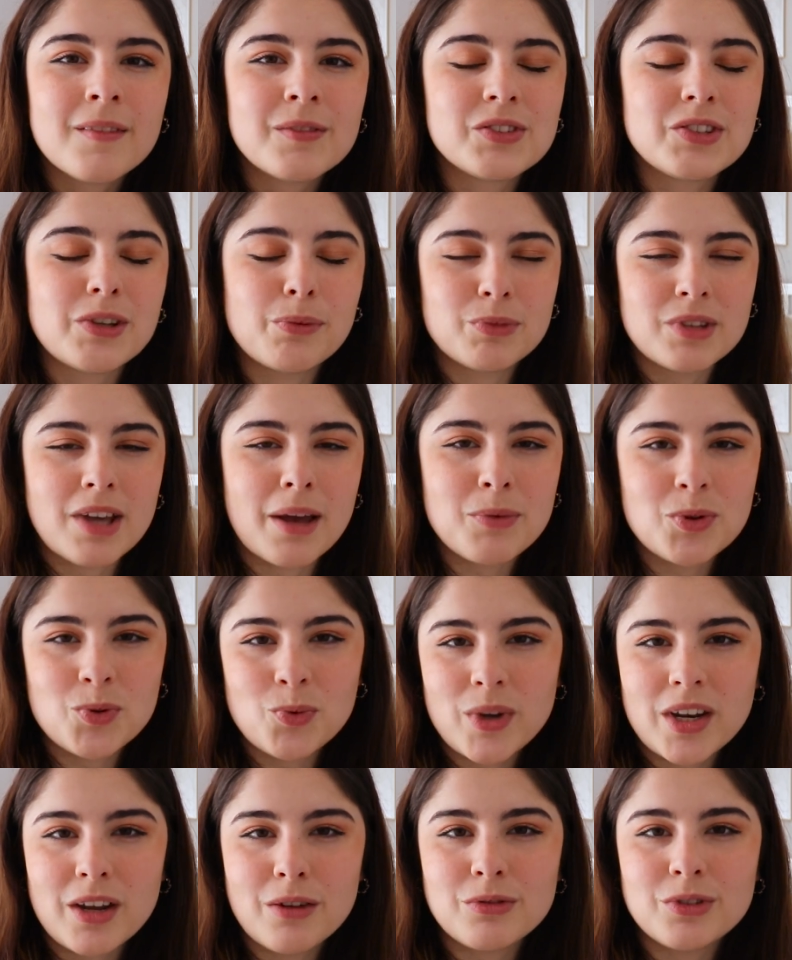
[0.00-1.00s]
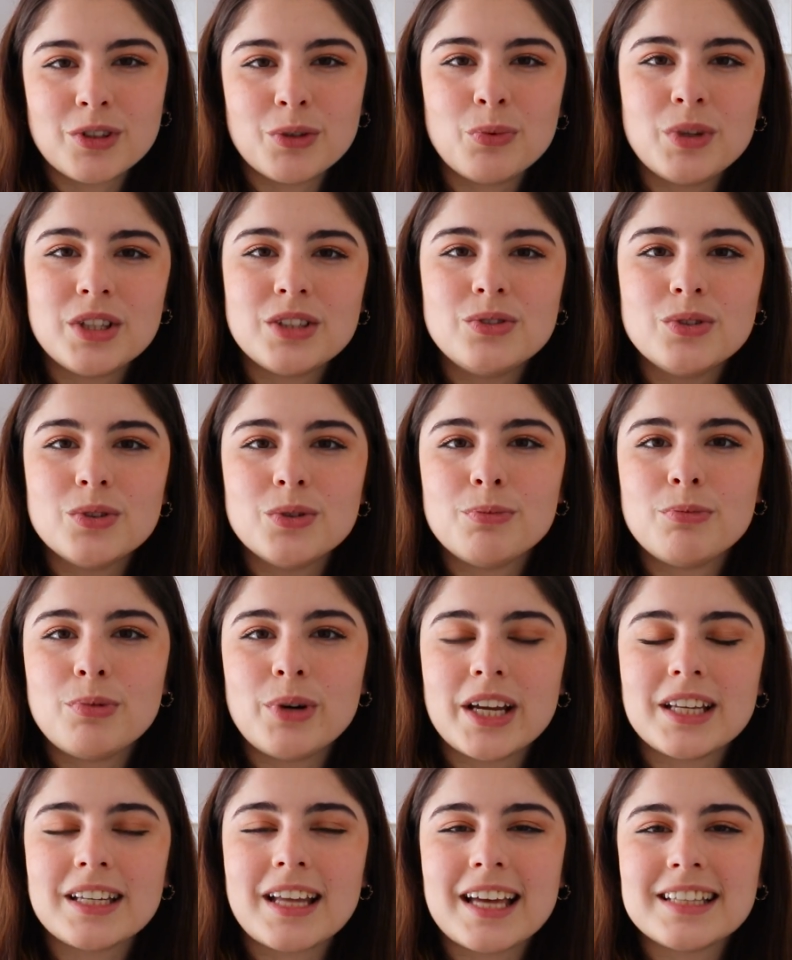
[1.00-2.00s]
Sometimes whenever we do
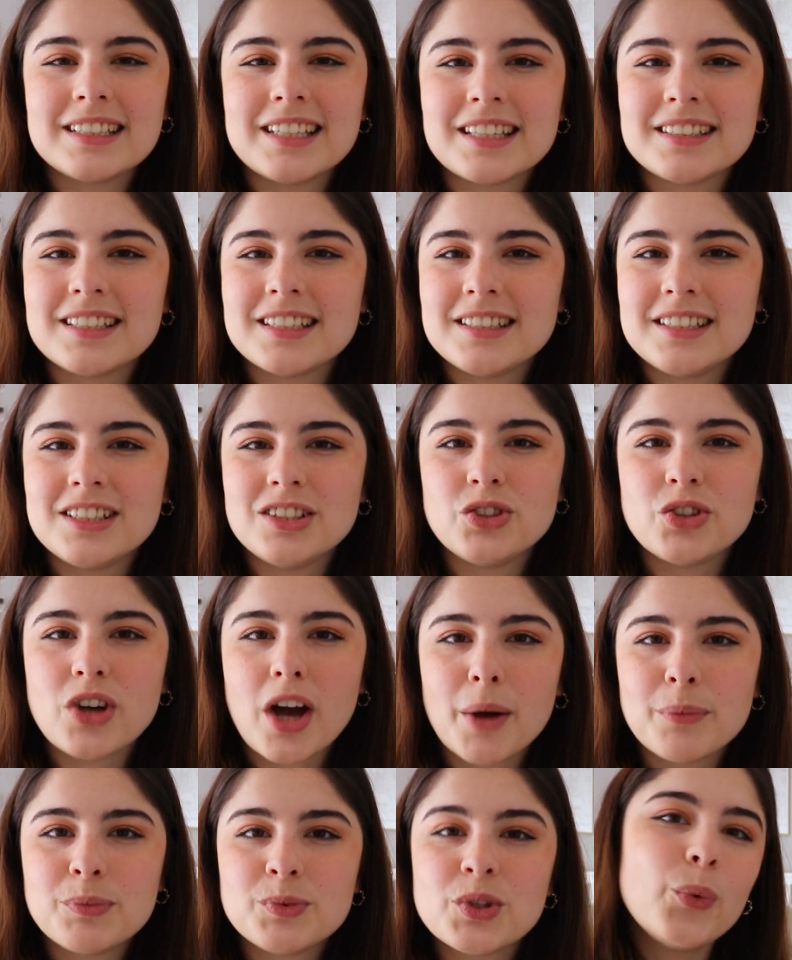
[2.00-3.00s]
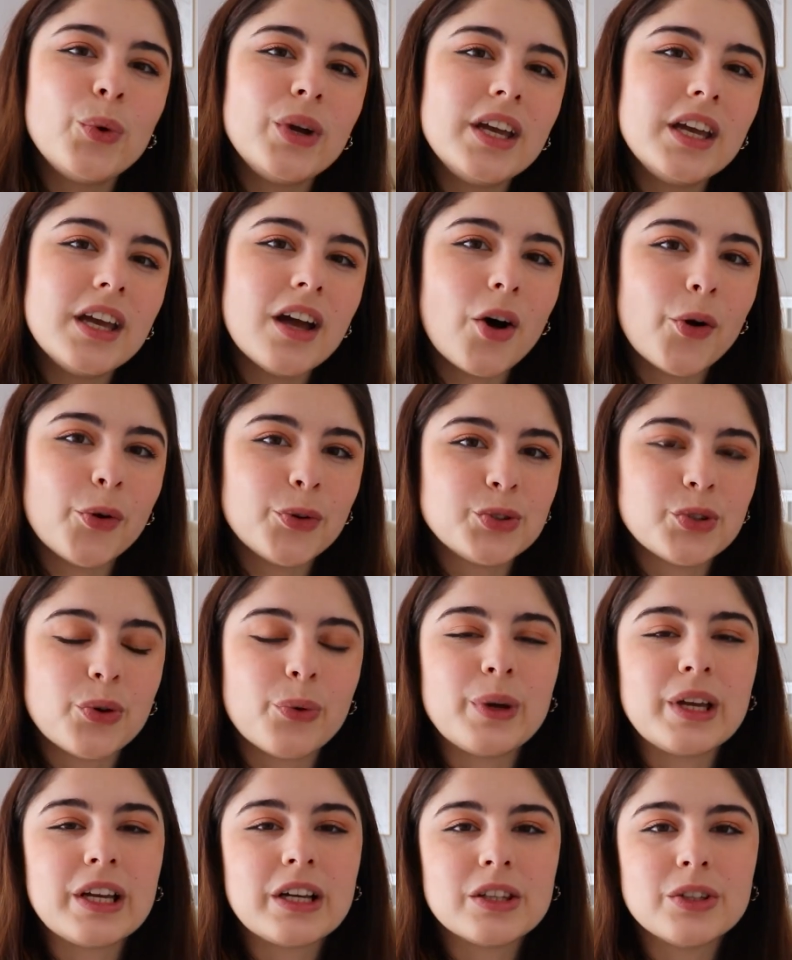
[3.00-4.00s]
brand identity jobs, we
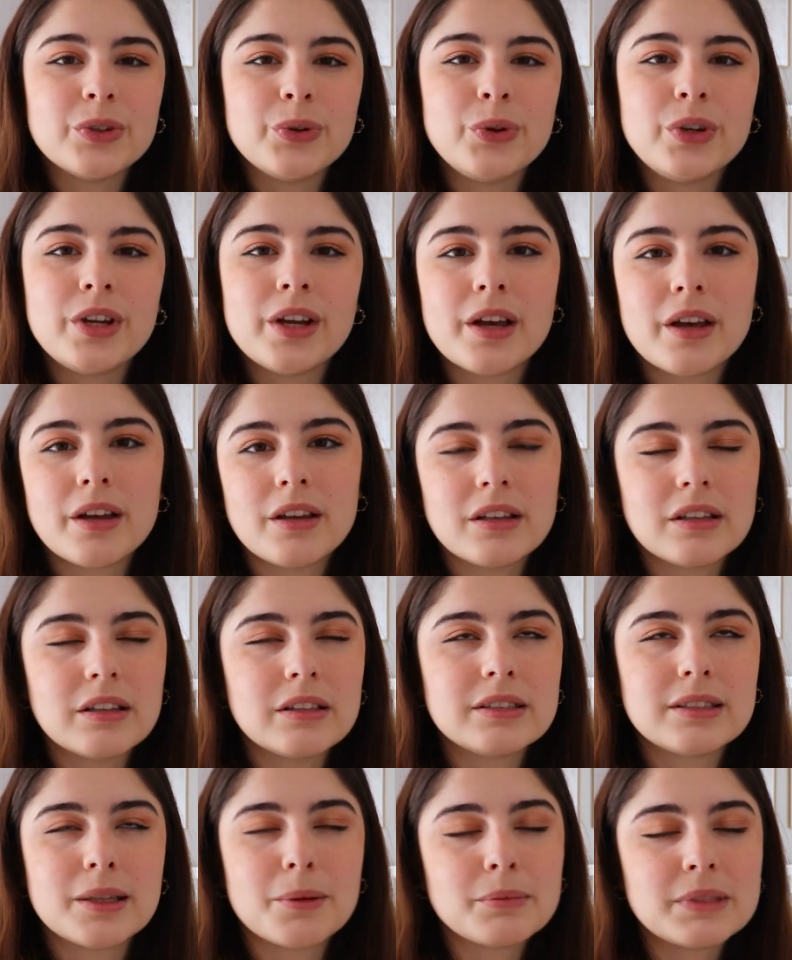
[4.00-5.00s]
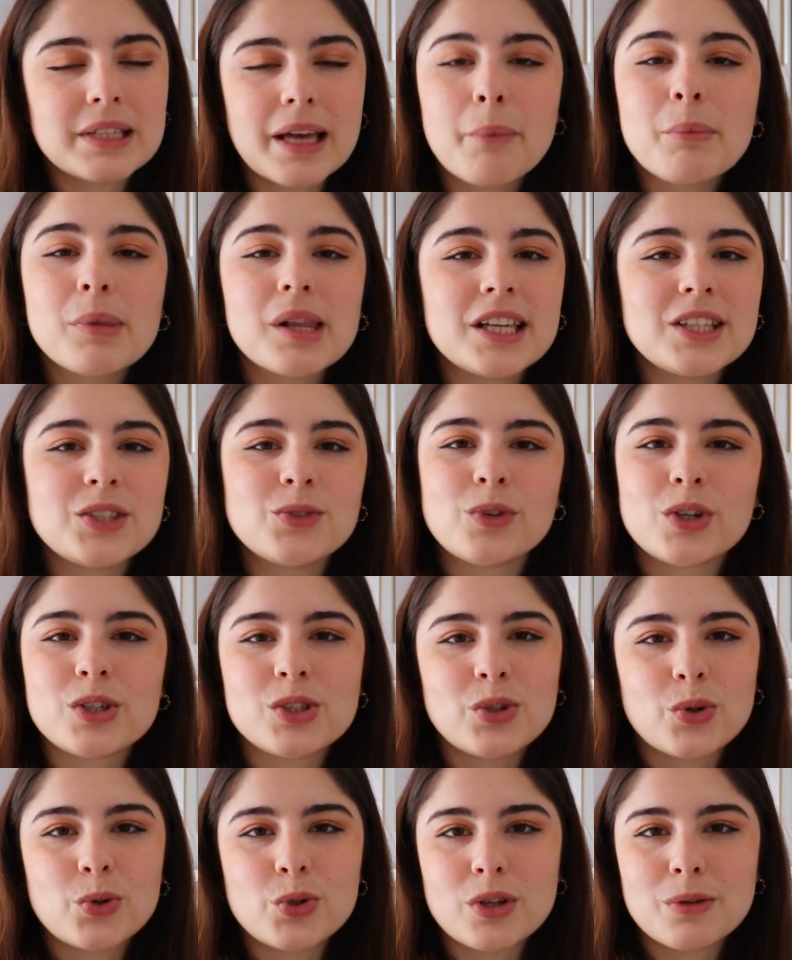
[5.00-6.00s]
also include some templates for
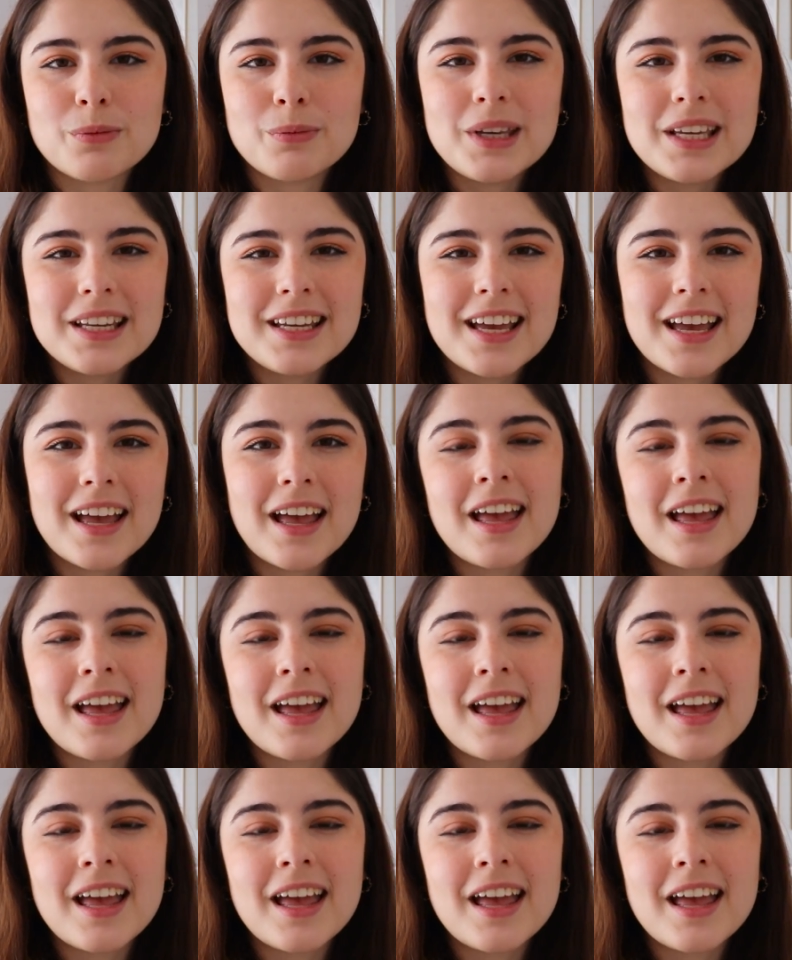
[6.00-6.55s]
social media.